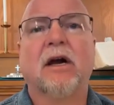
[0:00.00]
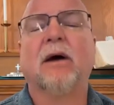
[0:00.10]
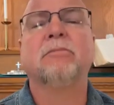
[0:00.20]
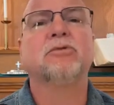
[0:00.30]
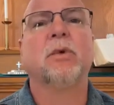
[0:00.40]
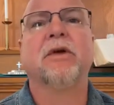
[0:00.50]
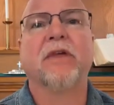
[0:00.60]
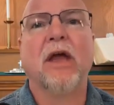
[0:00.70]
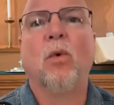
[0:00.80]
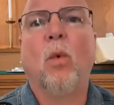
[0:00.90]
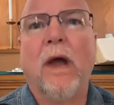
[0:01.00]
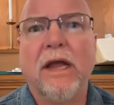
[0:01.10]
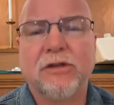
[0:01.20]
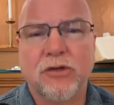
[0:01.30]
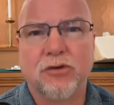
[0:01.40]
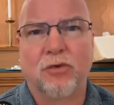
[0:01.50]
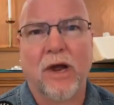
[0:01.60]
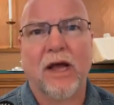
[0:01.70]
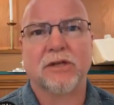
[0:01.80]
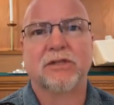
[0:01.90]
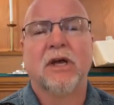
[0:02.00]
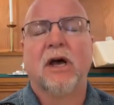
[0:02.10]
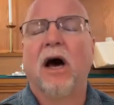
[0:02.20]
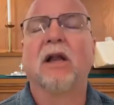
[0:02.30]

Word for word: comes with a way to dress,